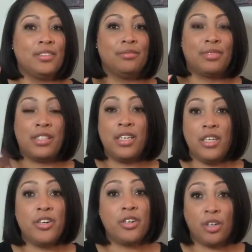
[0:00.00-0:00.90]

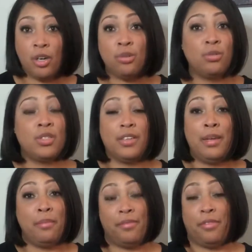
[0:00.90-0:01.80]
senior goals
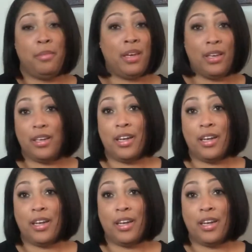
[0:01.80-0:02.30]
for me.